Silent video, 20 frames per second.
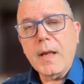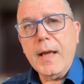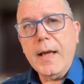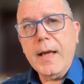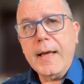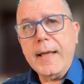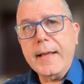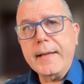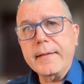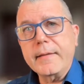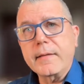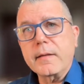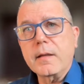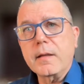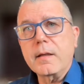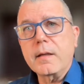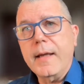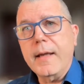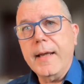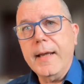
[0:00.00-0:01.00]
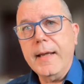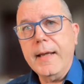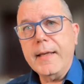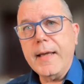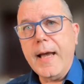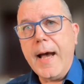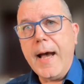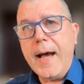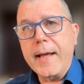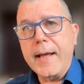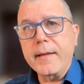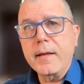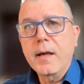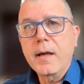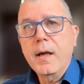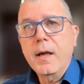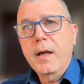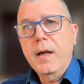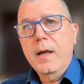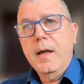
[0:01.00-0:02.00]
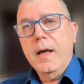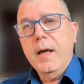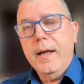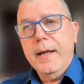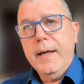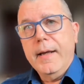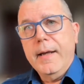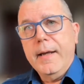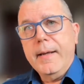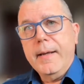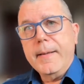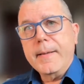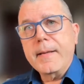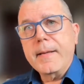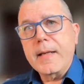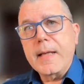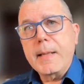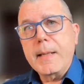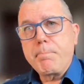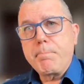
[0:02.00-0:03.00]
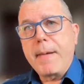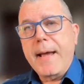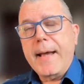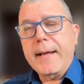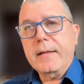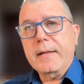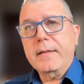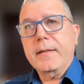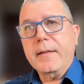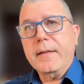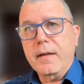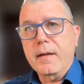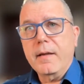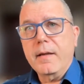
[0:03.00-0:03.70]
and AI impact